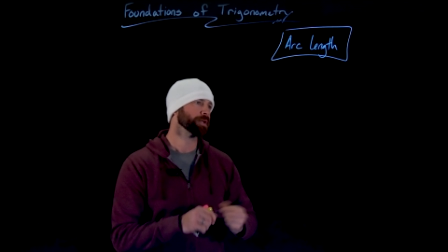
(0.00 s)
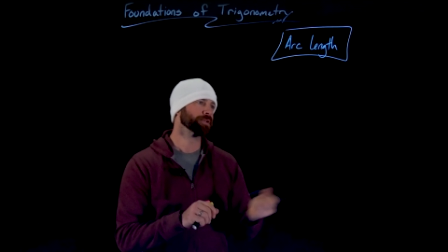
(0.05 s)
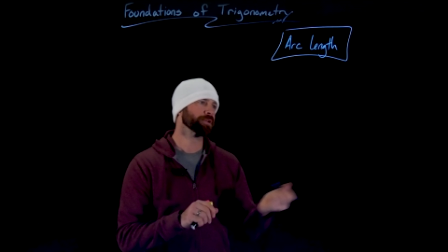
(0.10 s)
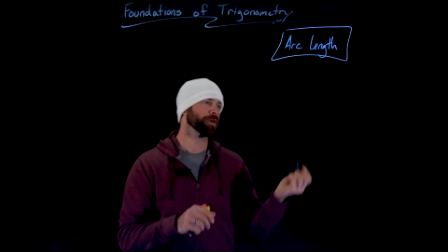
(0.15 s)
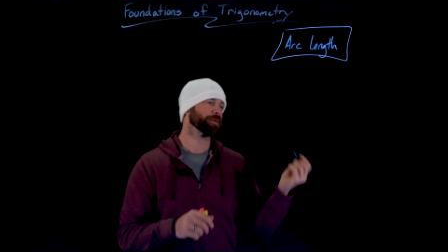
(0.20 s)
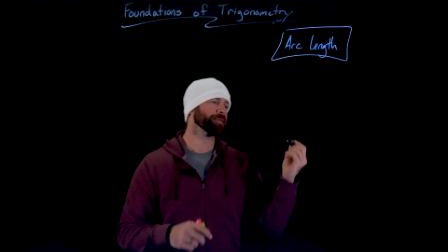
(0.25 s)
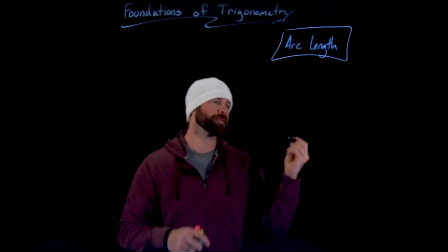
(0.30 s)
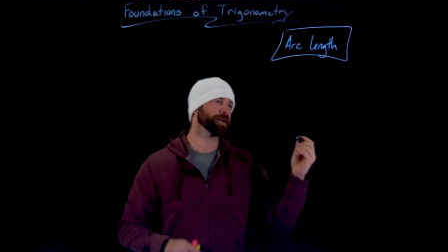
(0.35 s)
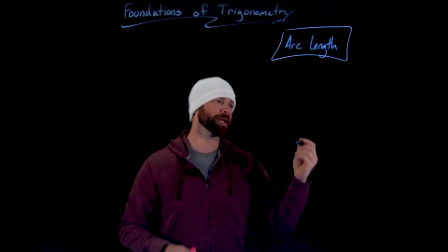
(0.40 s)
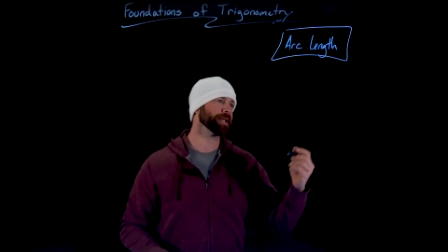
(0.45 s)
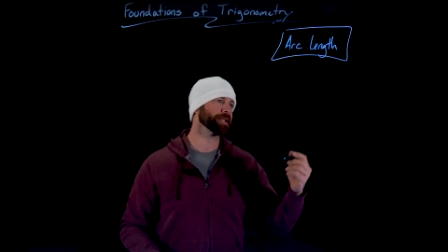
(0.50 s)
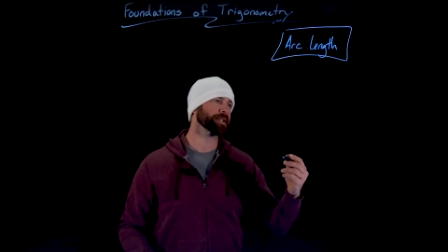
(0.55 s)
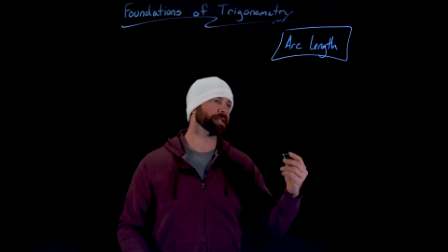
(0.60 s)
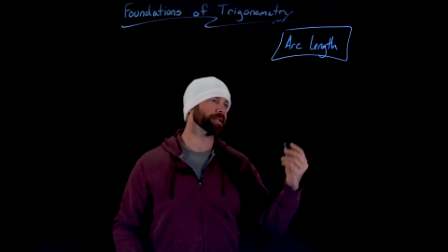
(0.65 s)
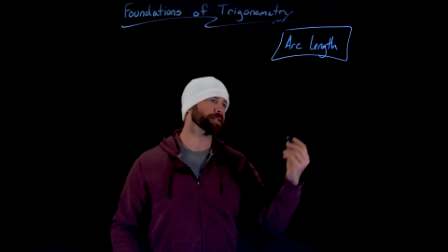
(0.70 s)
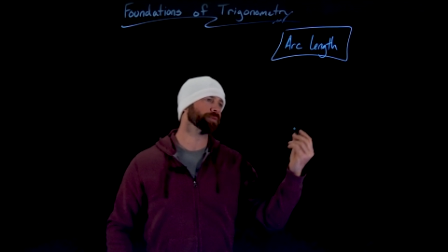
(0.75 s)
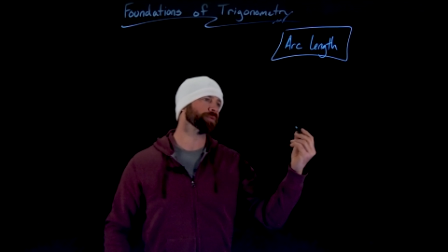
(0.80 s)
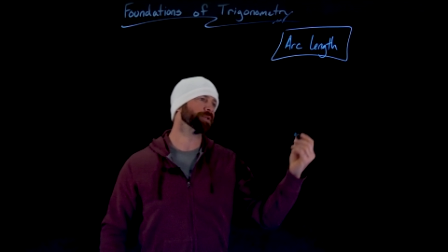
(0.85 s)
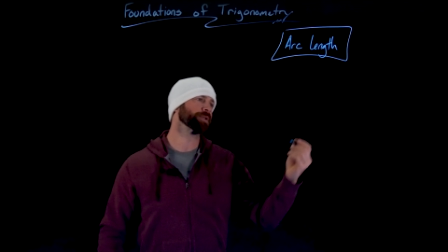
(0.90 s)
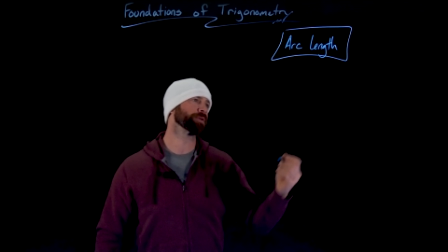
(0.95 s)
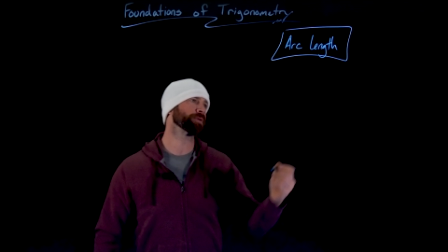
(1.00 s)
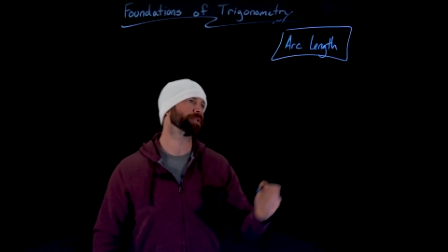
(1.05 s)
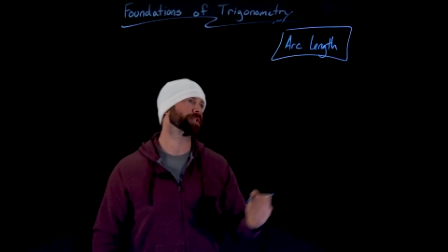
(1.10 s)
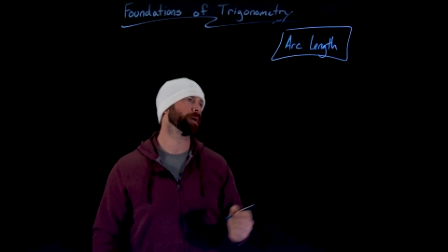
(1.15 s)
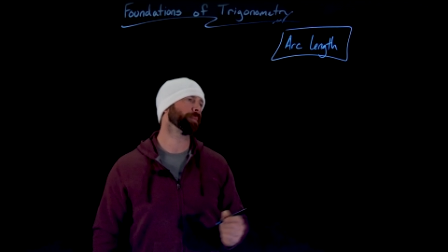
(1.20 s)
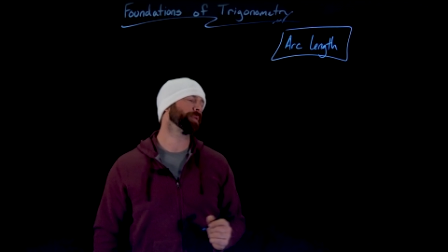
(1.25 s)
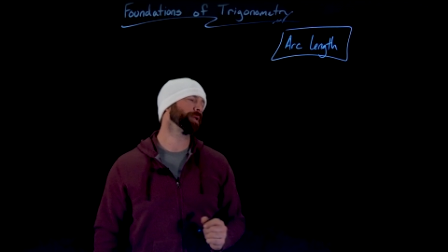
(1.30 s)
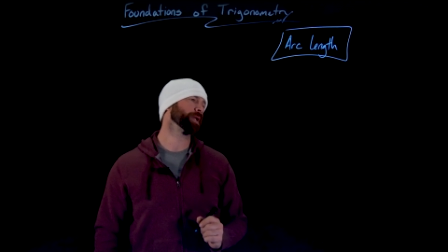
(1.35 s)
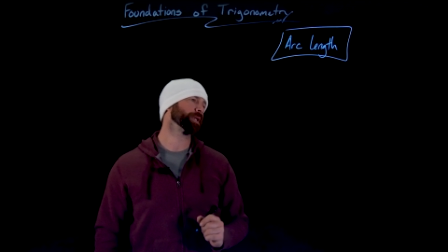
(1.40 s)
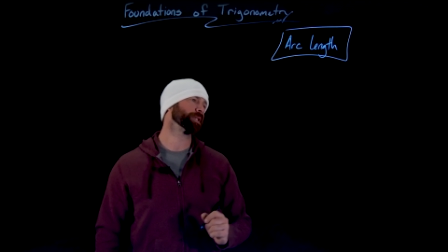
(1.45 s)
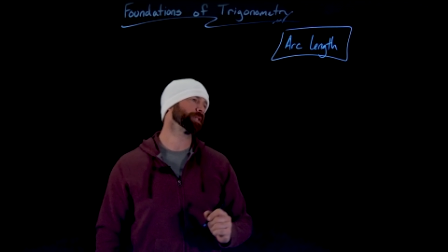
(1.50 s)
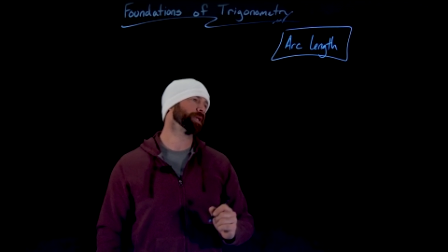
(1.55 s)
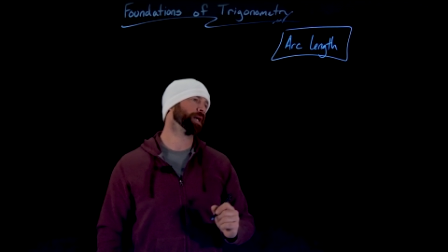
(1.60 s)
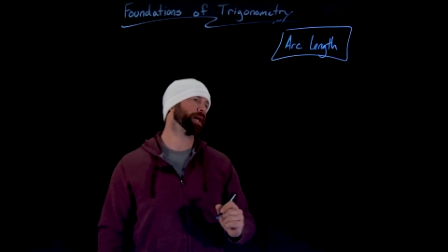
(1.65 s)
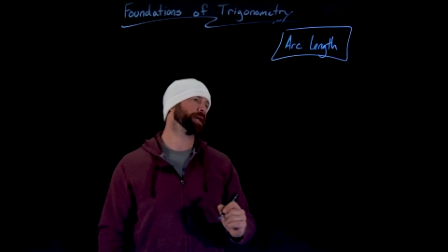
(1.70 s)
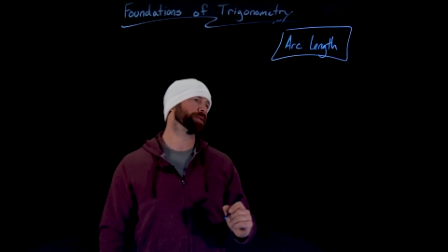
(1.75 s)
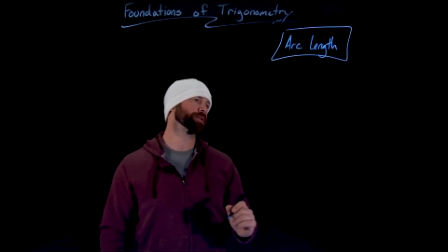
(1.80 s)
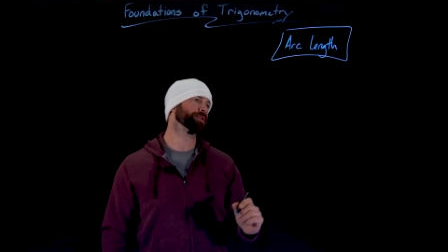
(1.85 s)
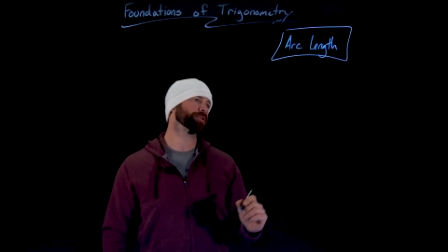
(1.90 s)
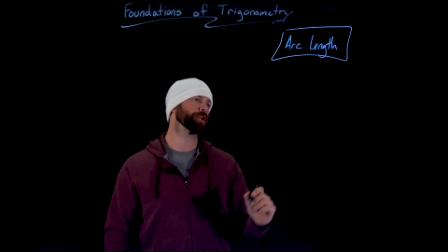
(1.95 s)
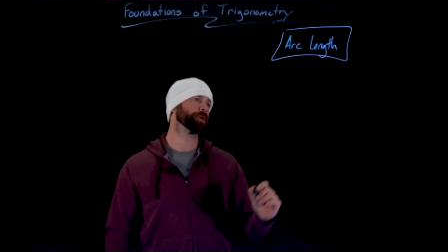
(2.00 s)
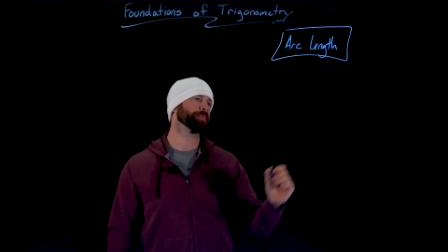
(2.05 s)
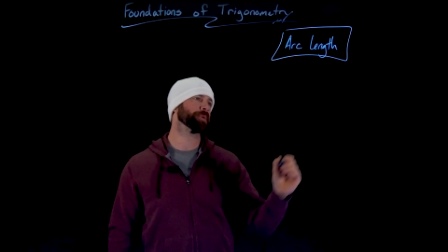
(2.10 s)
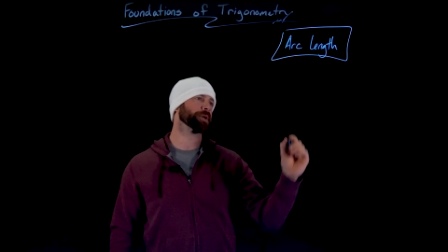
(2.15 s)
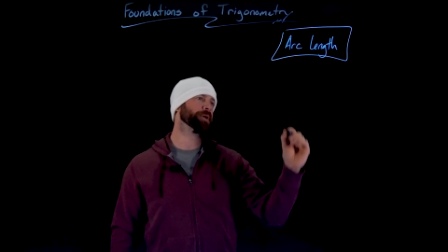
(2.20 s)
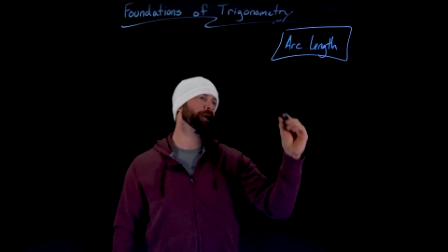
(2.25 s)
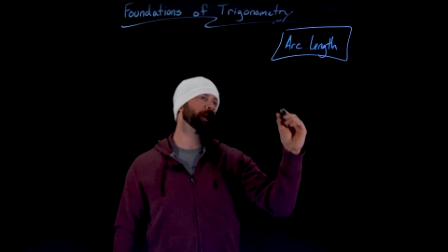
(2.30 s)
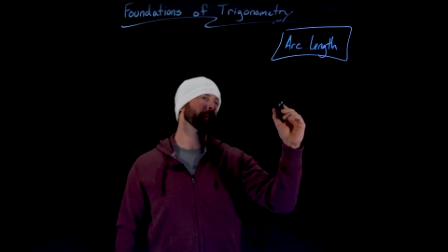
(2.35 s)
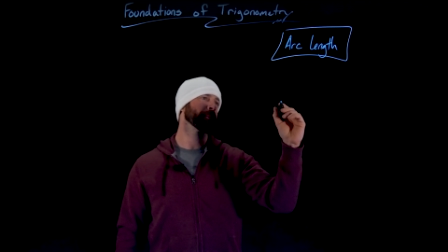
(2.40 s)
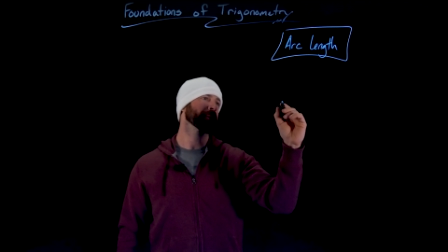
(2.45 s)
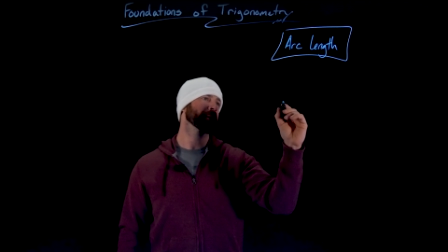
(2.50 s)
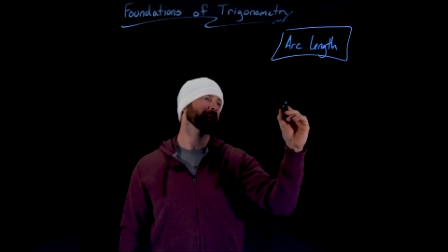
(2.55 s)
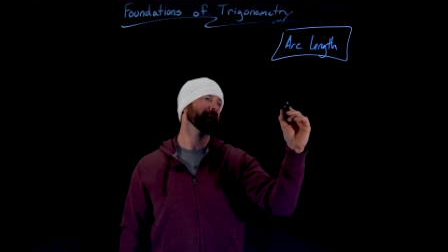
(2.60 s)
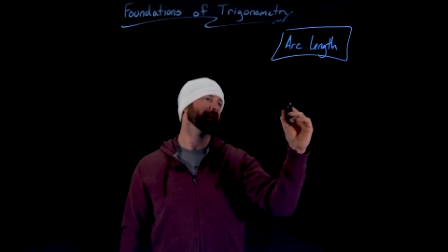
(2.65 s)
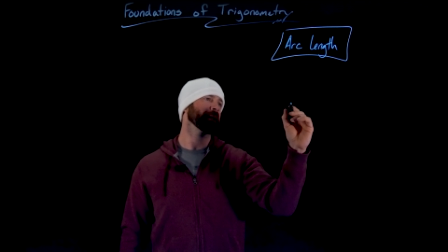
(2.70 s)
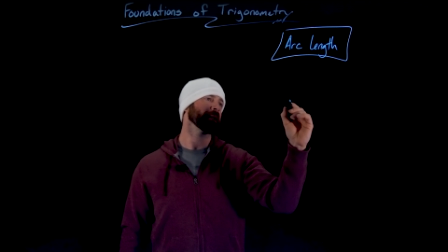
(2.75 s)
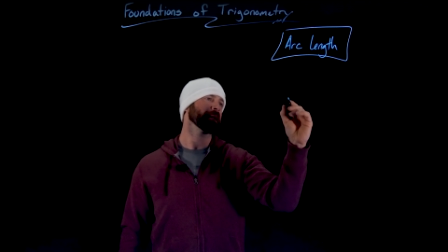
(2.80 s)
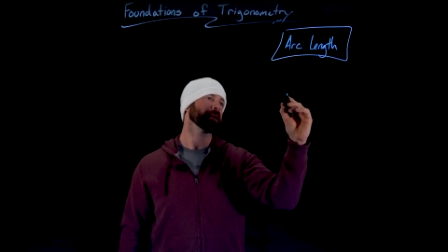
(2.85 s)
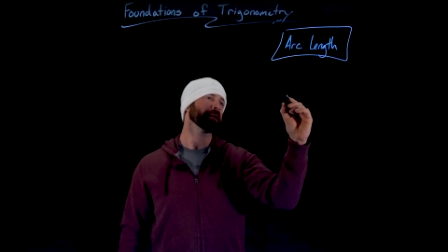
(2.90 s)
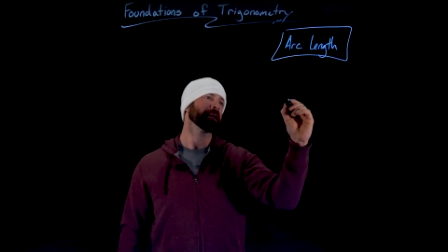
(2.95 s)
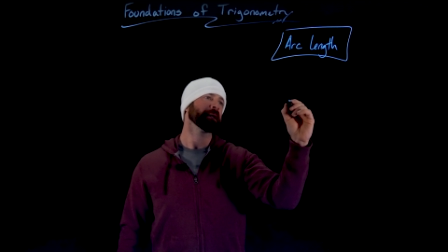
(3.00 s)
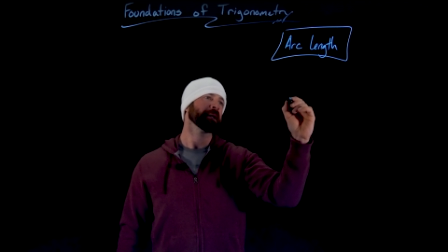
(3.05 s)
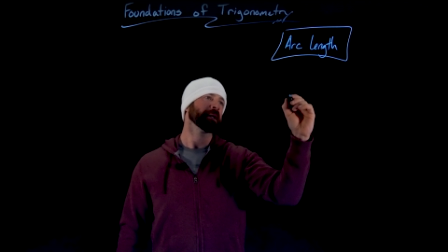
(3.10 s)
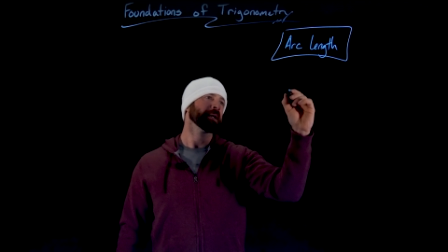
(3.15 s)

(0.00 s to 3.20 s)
So for instance, let's do something that's not super complicated.